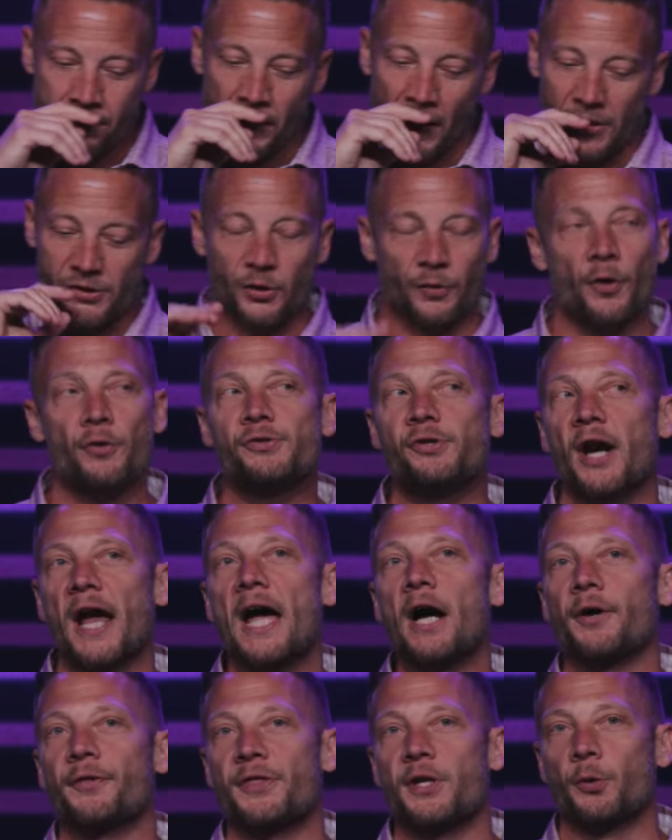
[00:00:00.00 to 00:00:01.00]
So those are
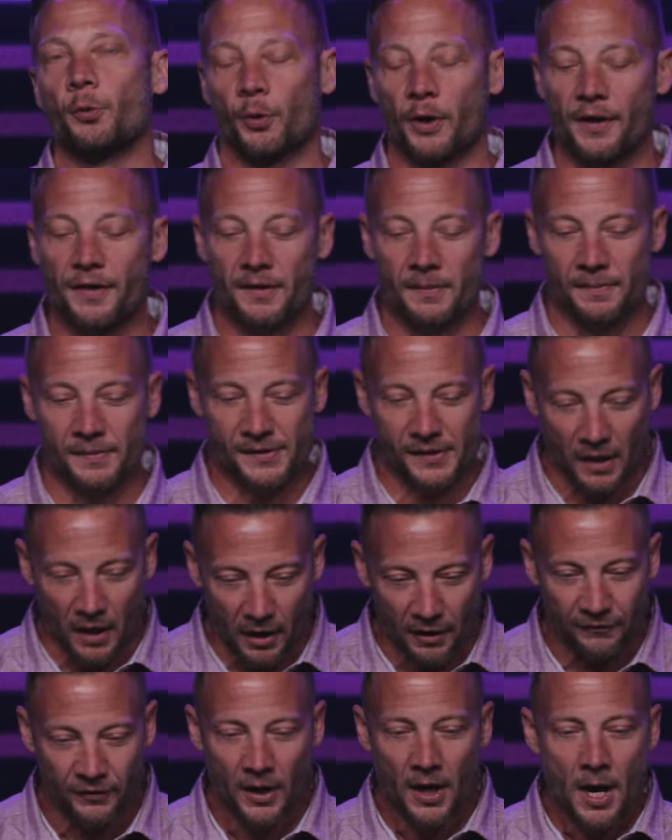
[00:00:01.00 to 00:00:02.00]
healthy rhythms
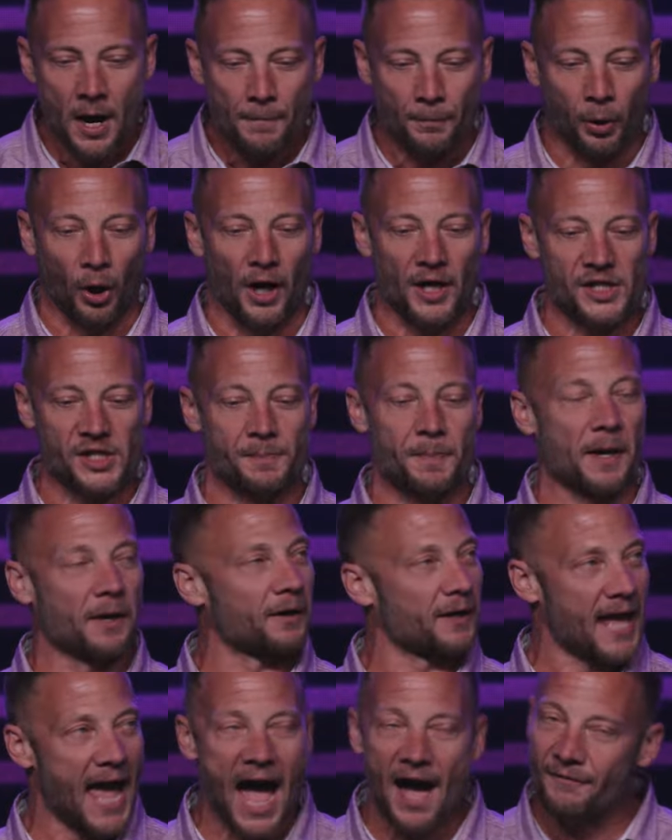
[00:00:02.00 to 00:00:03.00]
of
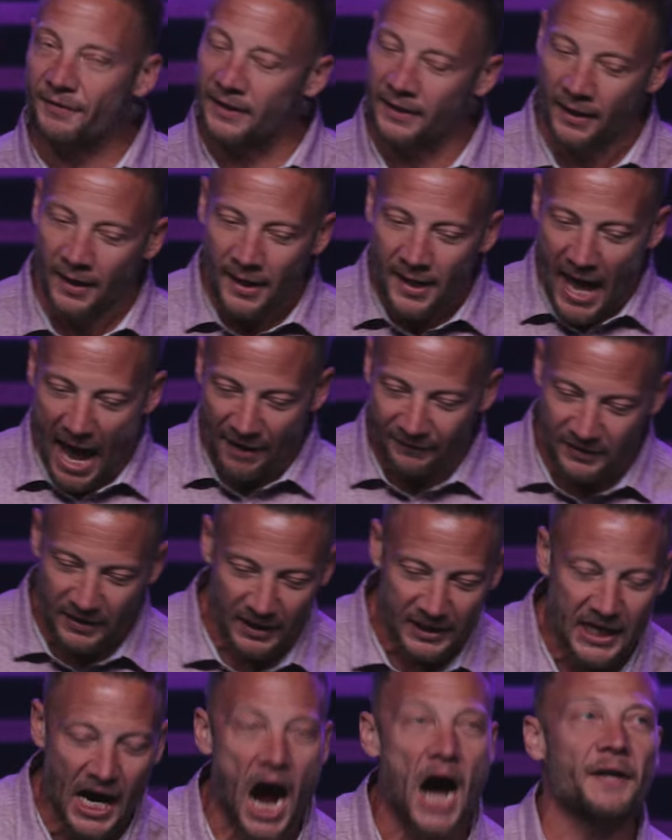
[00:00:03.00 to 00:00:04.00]
prosperity, having, having a
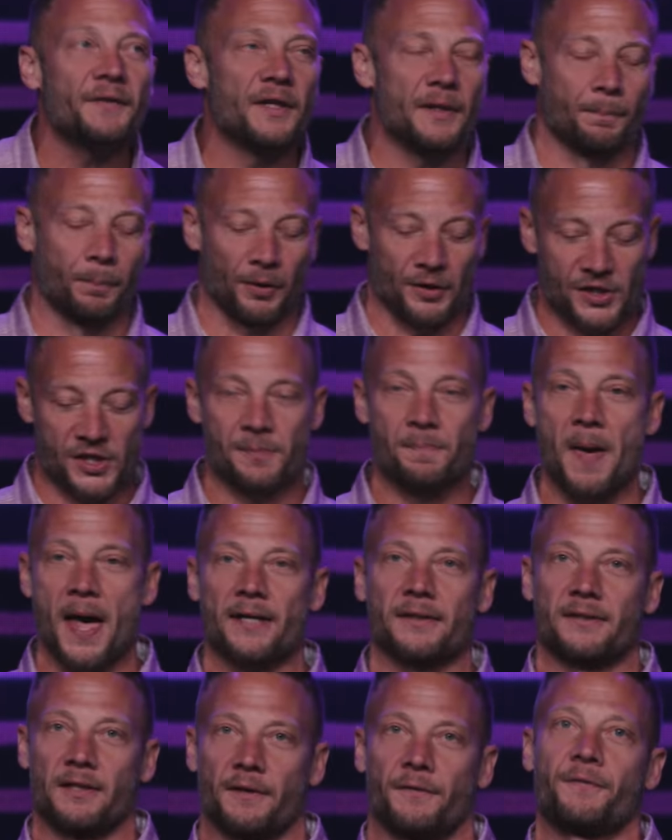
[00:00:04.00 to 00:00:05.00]
godly
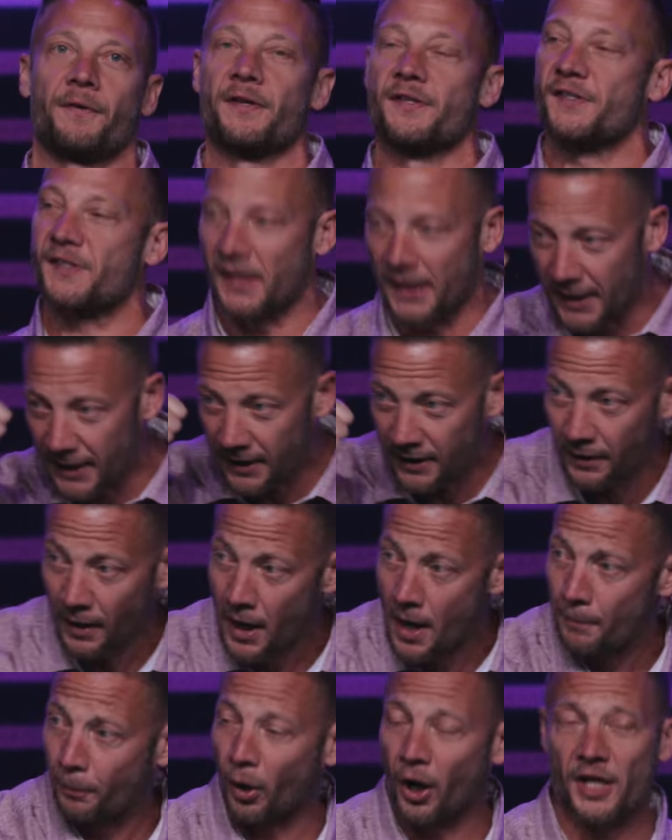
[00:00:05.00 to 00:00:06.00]
perspective, seeing
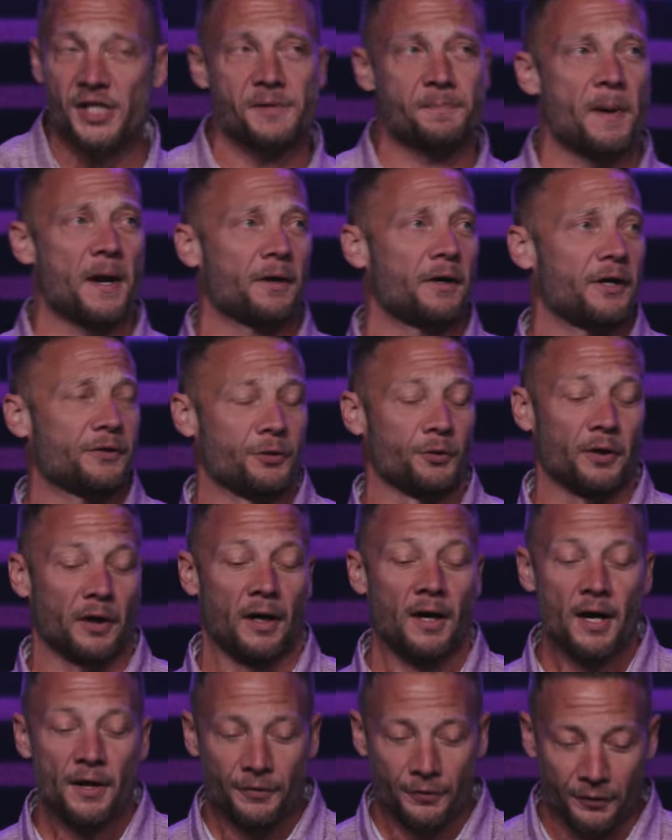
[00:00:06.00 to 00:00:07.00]
prosperity through the,
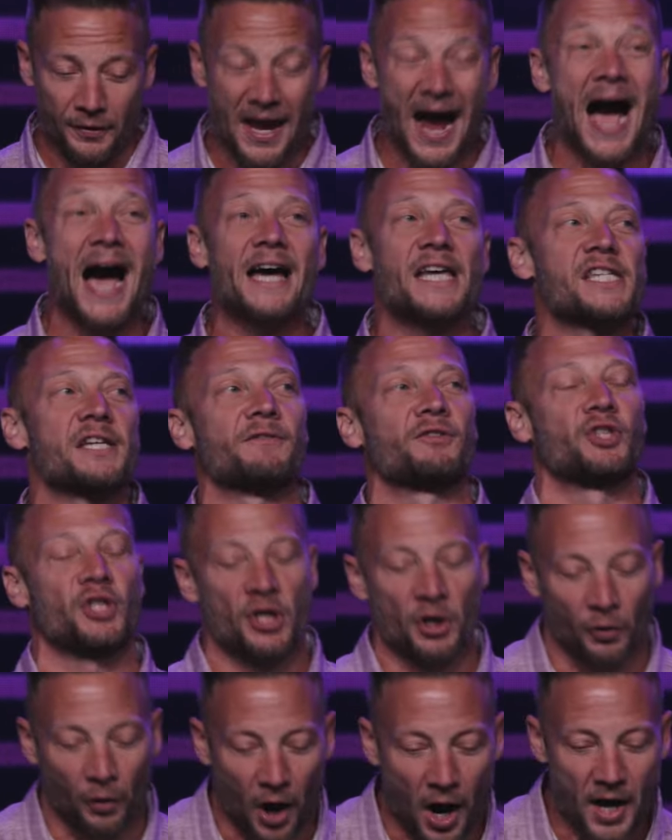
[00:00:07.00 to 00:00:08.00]
through the eyes of
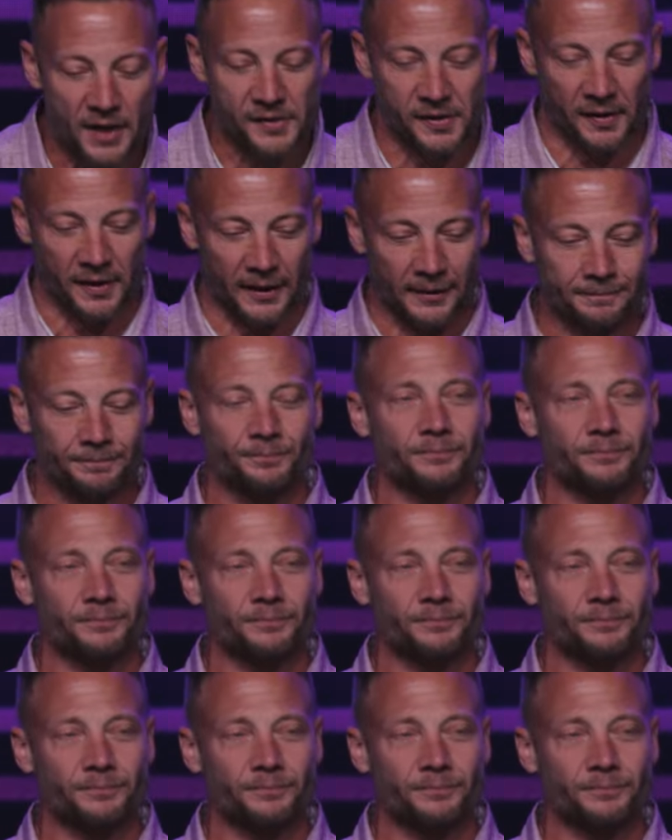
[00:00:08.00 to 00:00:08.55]
generosity